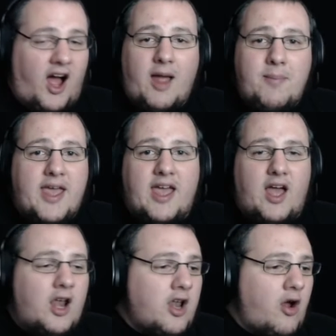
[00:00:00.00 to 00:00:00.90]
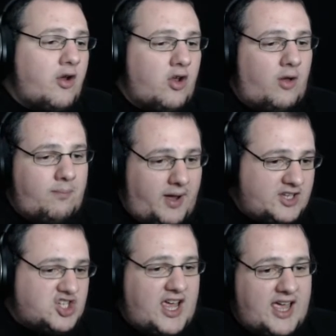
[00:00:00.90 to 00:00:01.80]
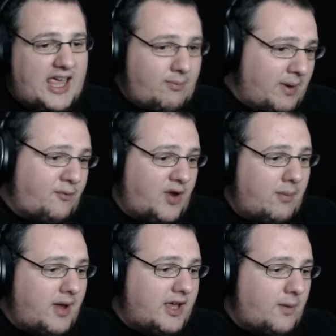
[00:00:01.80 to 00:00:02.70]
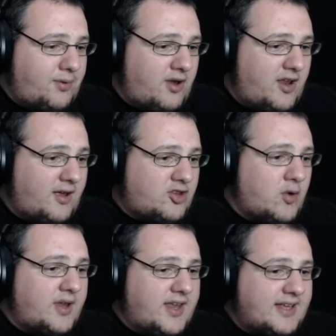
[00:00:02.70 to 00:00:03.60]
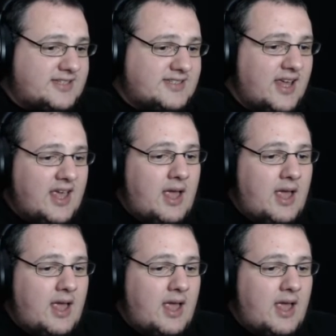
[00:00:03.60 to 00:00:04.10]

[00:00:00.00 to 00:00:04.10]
I'm here alone on my chair in front of my computer doing this,